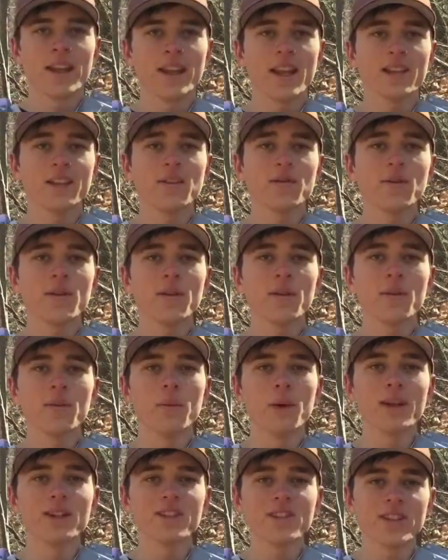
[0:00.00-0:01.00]
In case if you were
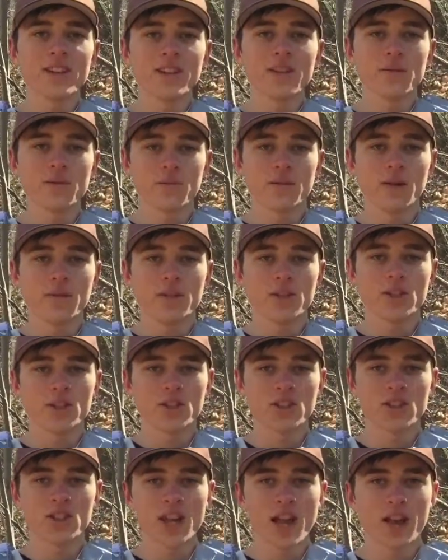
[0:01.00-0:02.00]
wondering, what we
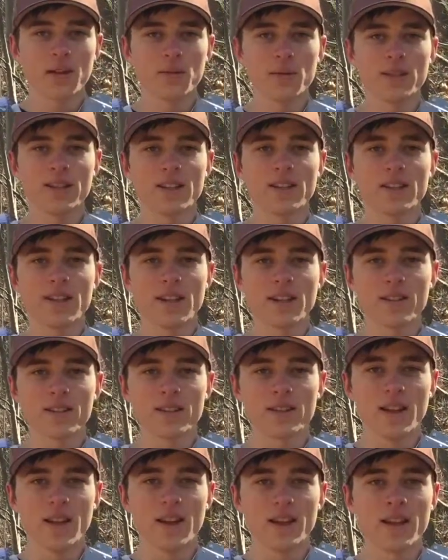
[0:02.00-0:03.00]
just shot was a deer
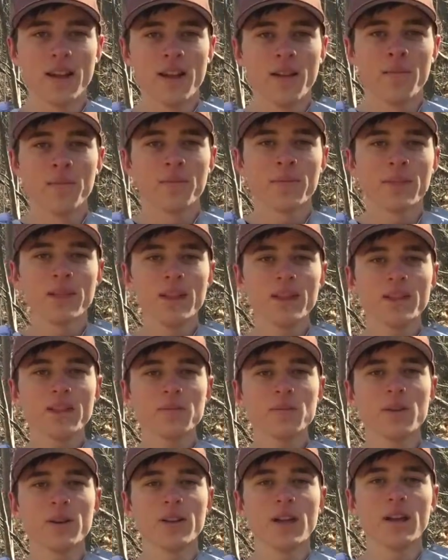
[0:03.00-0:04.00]
slug. This
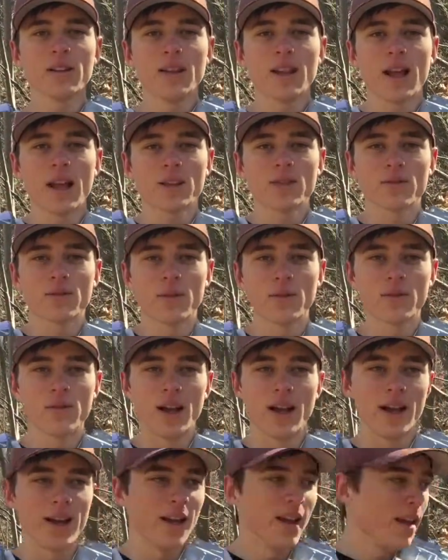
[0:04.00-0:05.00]
is more along the lines for
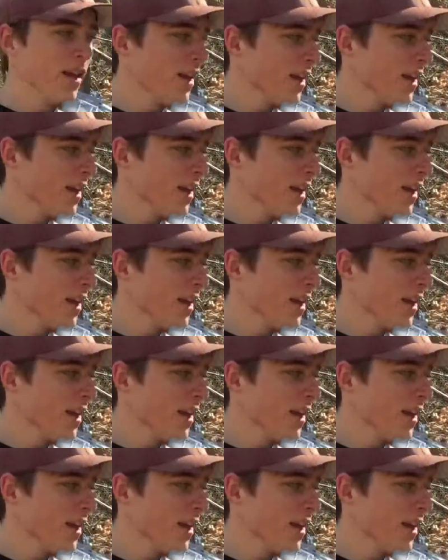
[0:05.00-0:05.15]
fun.